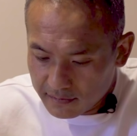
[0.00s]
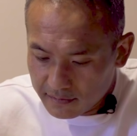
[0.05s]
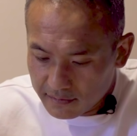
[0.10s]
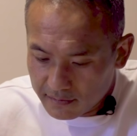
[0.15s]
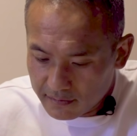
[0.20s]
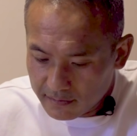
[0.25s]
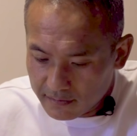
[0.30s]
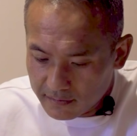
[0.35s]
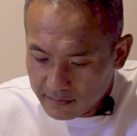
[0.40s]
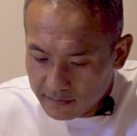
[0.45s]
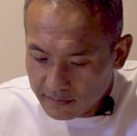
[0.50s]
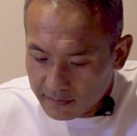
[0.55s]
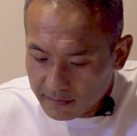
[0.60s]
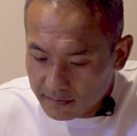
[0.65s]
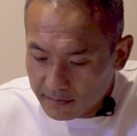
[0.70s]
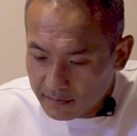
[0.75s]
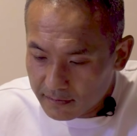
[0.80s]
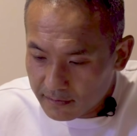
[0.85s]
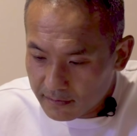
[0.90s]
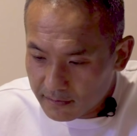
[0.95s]

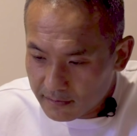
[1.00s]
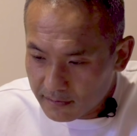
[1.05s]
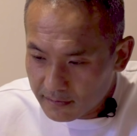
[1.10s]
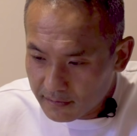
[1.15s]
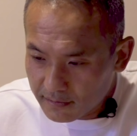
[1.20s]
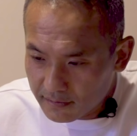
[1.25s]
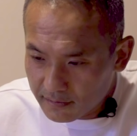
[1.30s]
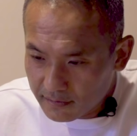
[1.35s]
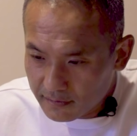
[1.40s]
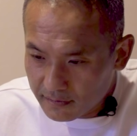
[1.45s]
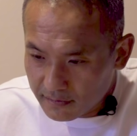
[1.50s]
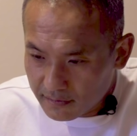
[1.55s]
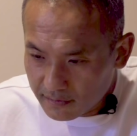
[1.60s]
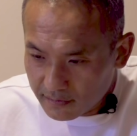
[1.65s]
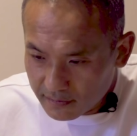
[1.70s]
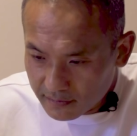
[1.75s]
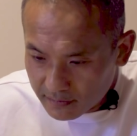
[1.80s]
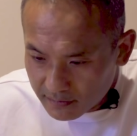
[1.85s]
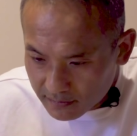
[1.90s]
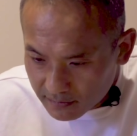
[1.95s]

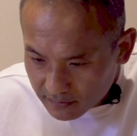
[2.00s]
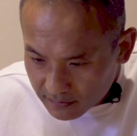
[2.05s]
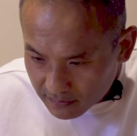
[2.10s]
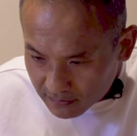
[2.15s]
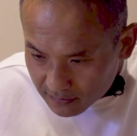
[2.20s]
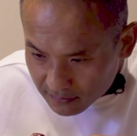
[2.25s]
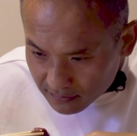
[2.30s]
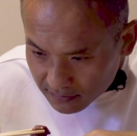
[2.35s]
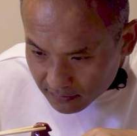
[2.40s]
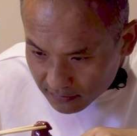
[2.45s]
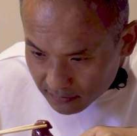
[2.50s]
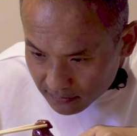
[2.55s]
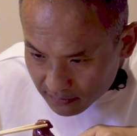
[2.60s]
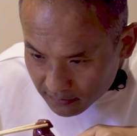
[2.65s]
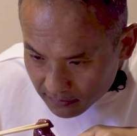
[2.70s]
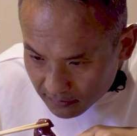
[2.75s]
(not speaking)